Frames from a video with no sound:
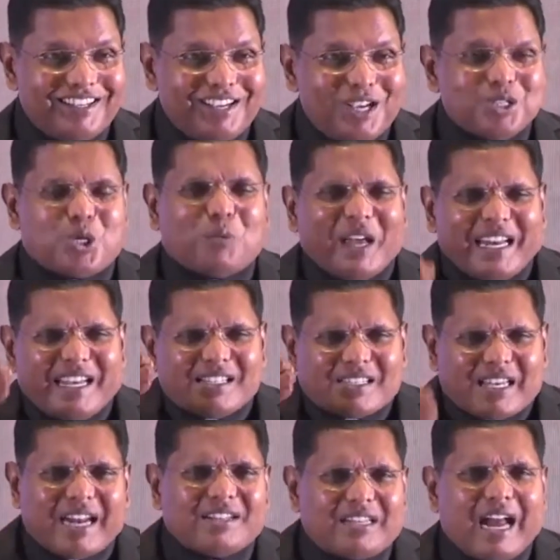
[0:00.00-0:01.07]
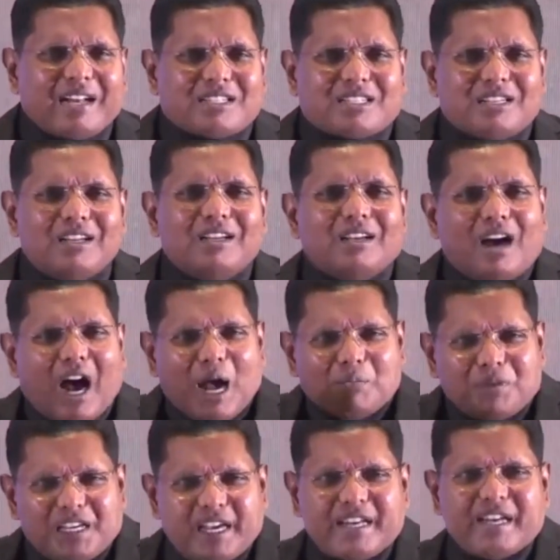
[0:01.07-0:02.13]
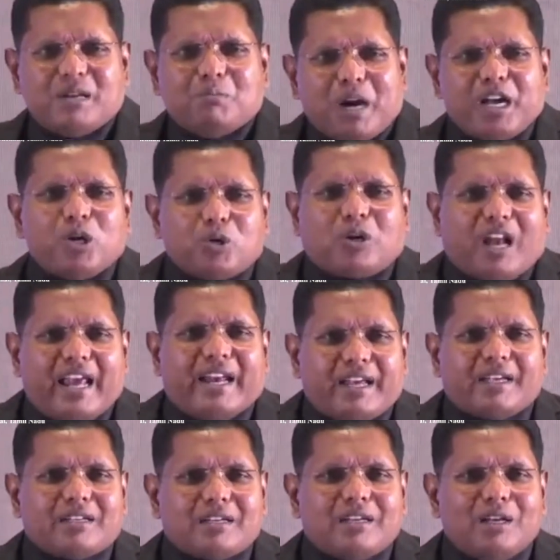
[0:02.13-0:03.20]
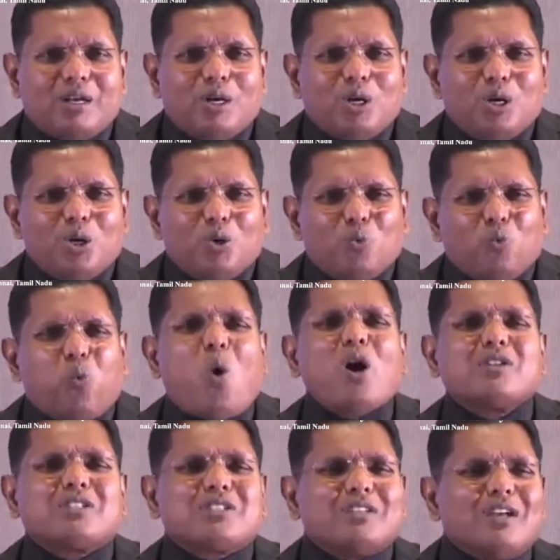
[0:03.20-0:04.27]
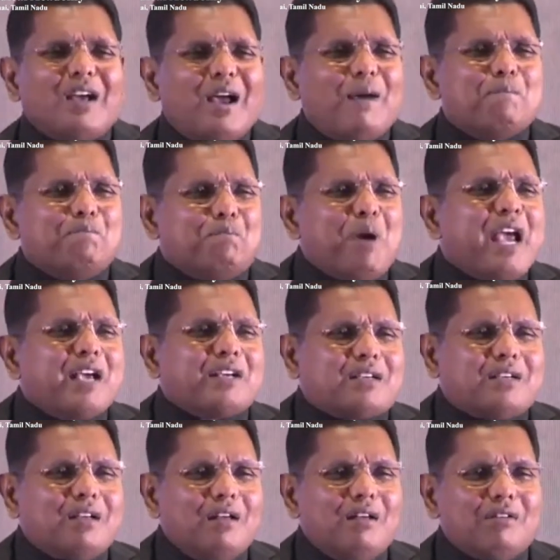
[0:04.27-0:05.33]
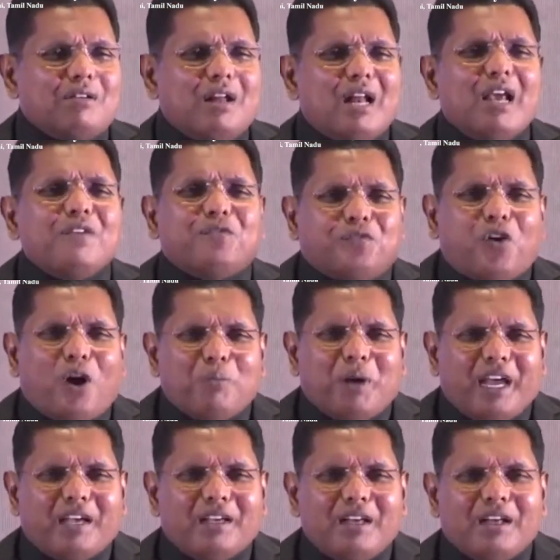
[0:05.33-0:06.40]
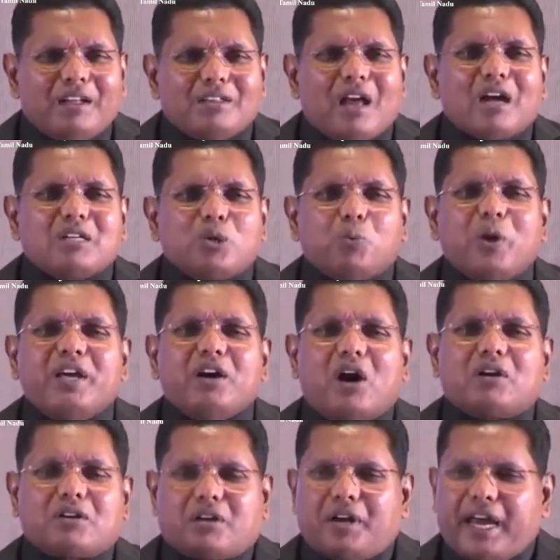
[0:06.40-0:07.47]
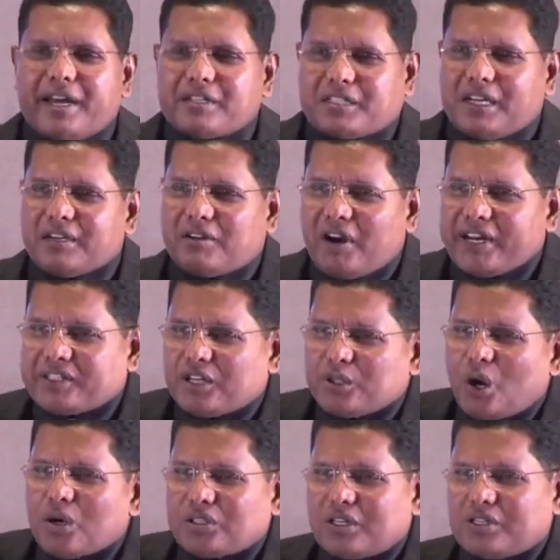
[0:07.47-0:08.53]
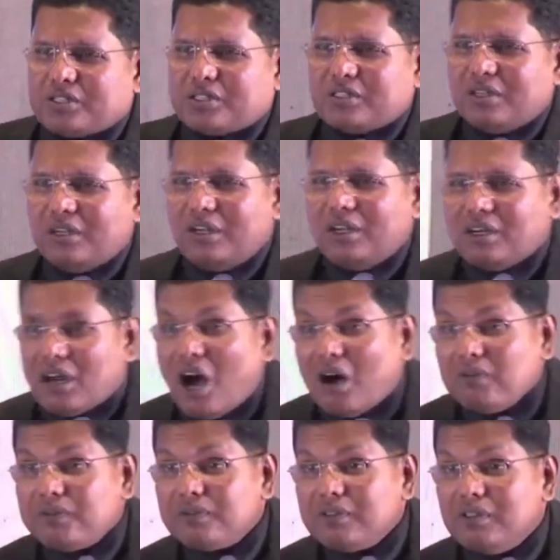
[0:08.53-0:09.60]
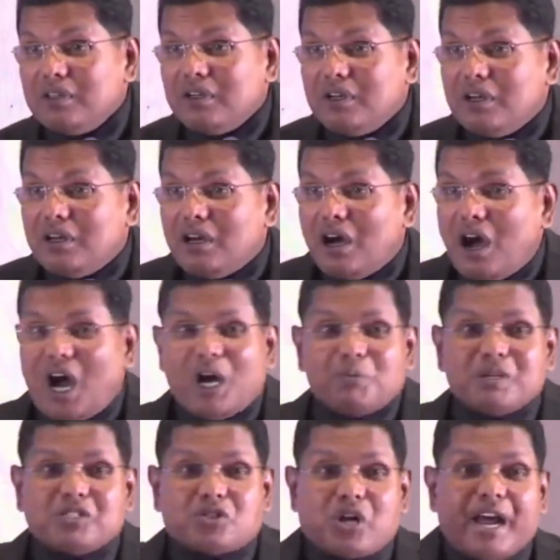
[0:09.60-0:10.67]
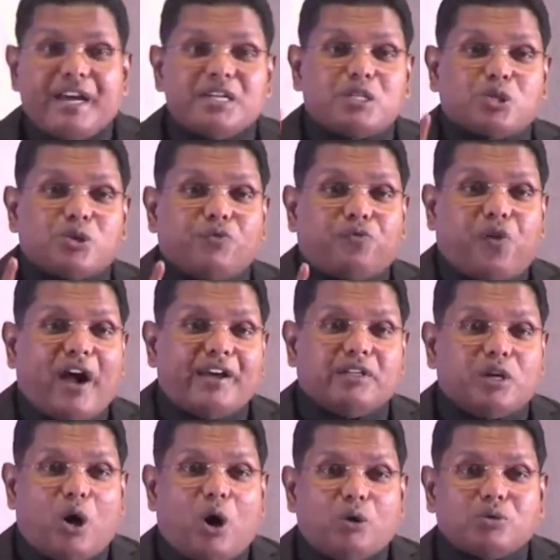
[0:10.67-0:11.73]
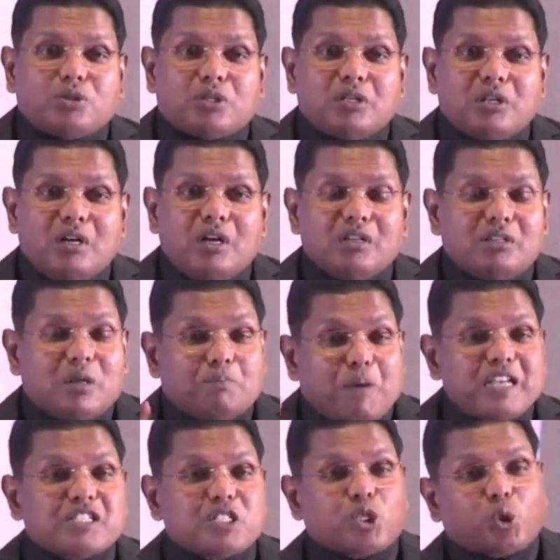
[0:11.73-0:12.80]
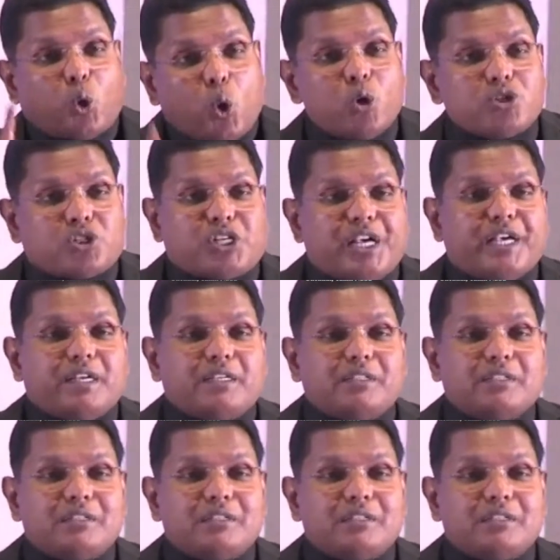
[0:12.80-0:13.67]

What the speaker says: So when he said that I'm here in Mayo Clinic, what a big relief for me that we are creating greater doctors. Now, I was trying to find out the best coaching